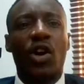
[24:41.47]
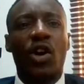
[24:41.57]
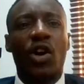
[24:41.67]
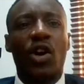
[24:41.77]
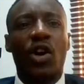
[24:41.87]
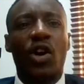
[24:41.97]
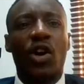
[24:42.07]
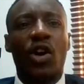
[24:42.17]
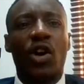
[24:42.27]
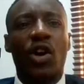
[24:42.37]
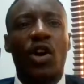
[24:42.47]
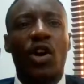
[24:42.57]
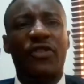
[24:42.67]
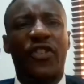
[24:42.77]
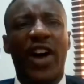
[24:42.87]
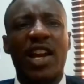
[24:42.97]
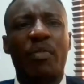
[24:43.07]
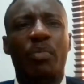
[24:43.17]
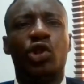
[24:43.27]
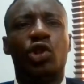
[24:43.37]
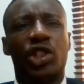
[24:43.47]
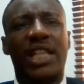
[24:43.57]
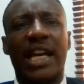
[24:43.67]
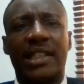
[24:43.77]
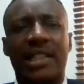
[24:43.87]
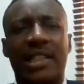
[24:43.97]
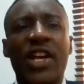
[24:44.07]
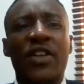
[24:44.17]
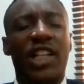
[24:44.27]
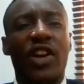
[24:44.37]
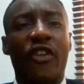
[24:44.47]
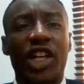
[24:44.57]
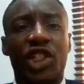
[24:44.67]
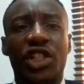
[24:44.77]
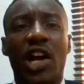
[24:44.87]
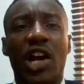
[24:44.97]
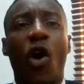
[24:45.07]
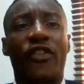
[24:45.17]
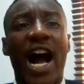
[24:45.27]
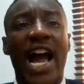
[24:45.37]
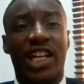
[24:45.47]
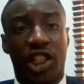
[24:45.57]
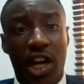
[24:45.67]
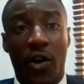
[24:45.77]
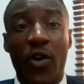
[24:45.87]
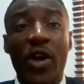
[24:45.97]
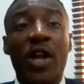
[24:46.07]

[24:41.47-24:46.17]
It is infallible to state that the rationale of IHL